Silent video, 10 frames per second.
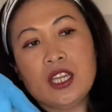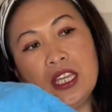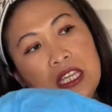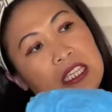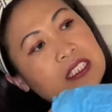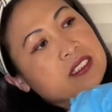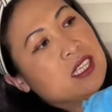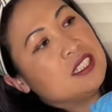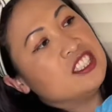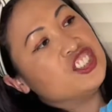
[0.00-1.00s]
is
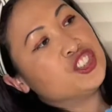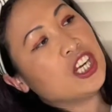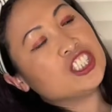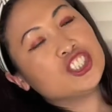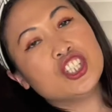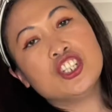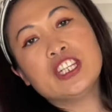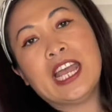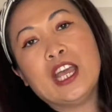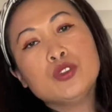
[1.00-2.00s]
an instruction on
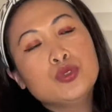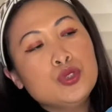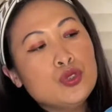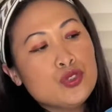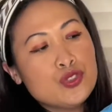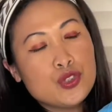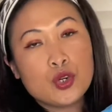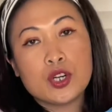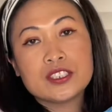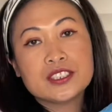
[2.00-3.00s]
how to use
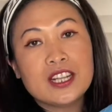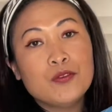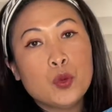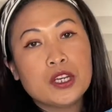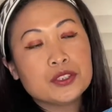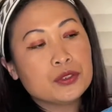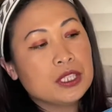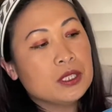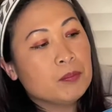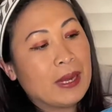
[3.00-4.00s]
your
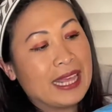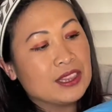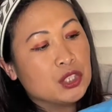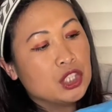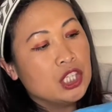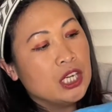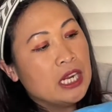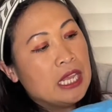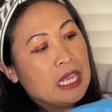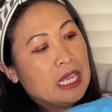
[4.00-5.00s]
self-watering planter
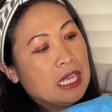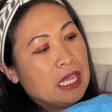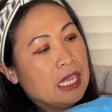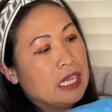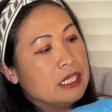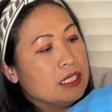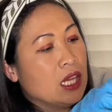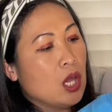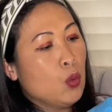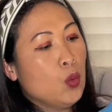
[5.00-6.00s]
and
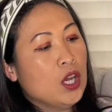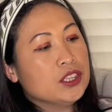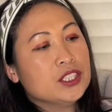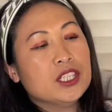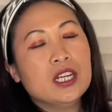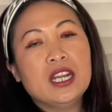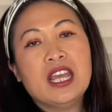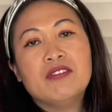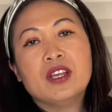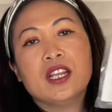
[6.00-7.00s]
a water
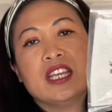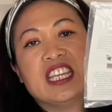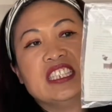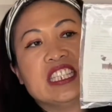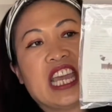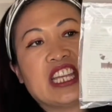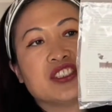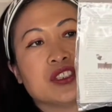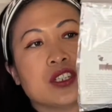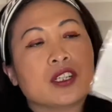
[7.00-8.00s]
level
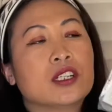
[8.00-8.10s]
indicator.